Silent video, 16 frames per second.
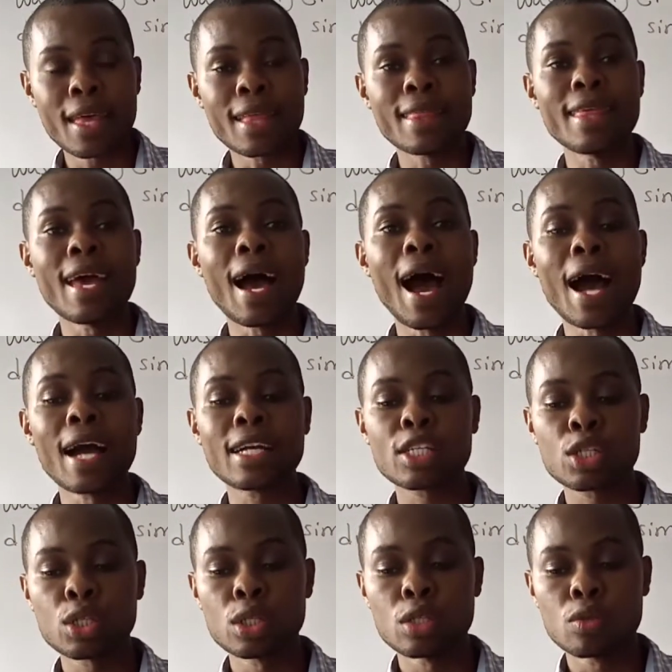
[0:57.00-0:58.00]
the
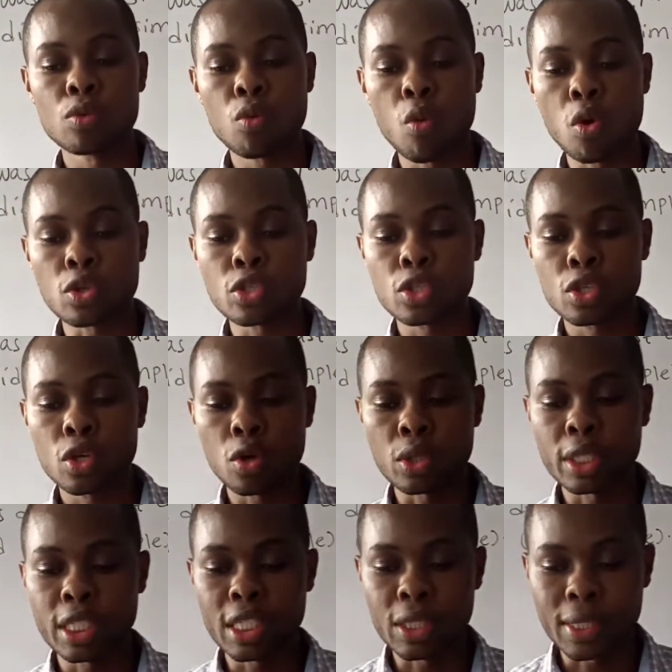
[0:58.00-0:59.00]
action was
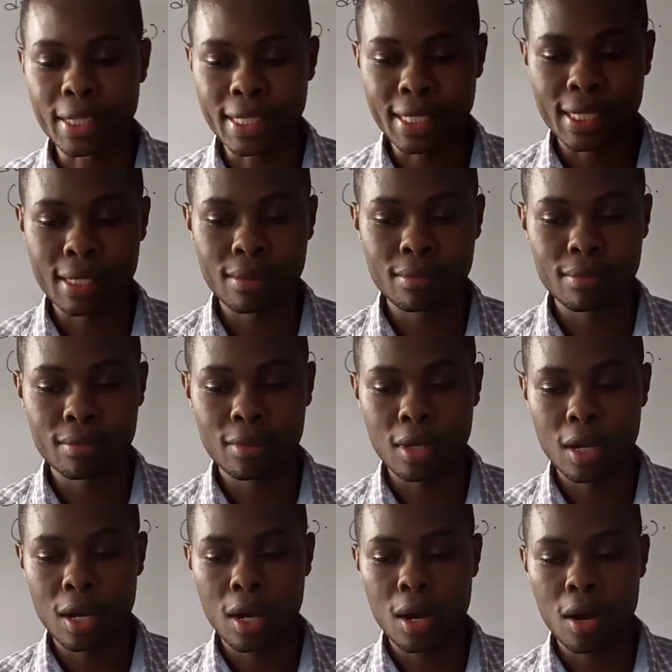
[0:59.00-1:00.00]
continuous.
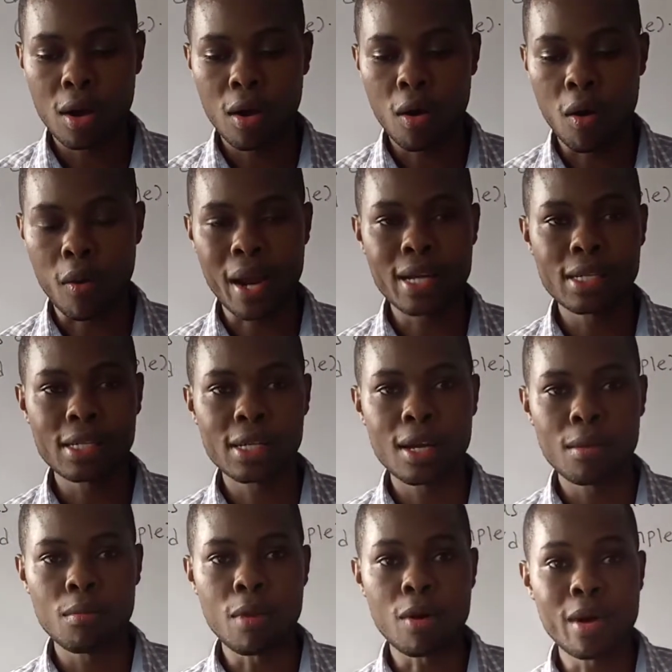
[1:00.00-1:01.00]
Alright?
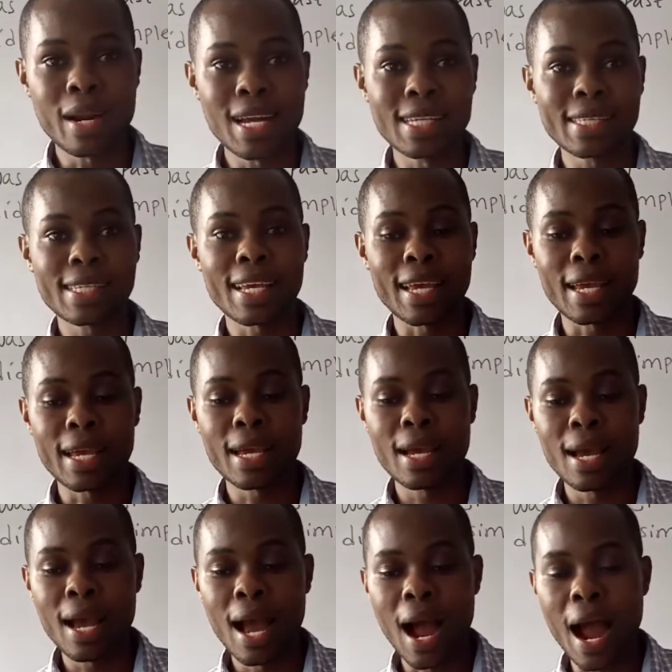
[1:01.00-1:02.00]
But when I say,
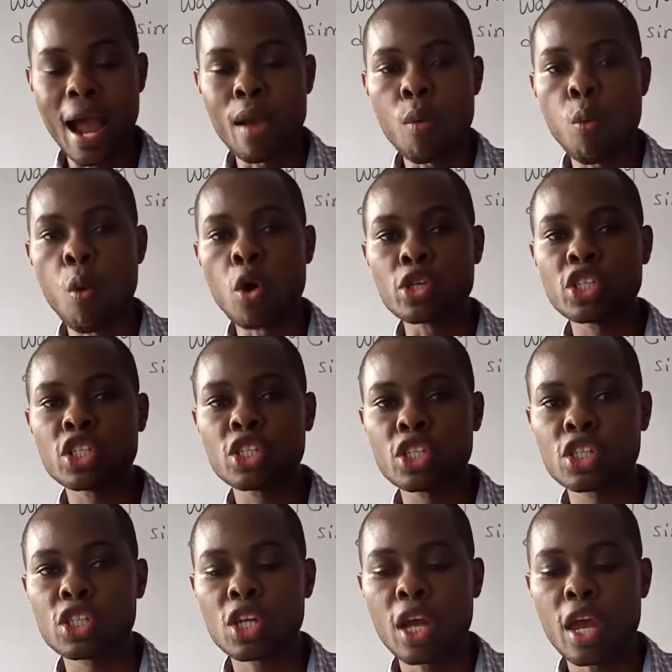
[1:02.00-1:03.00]
I
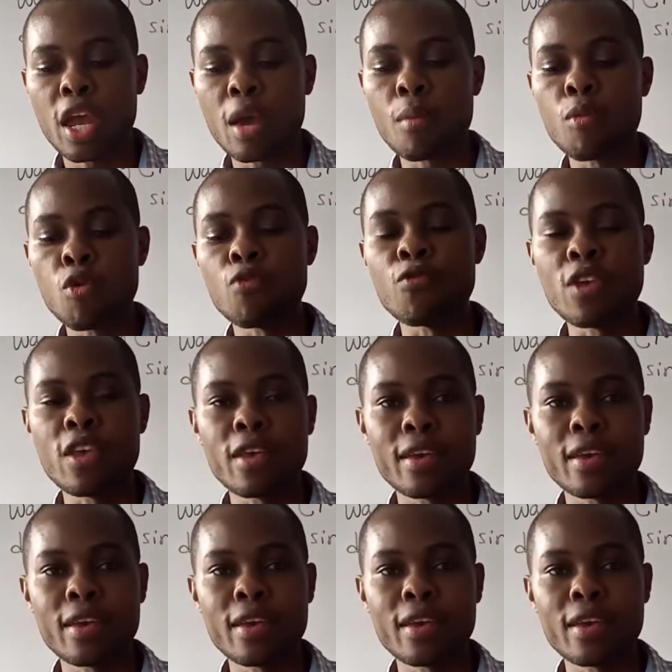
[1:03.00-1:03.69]
watched a movie,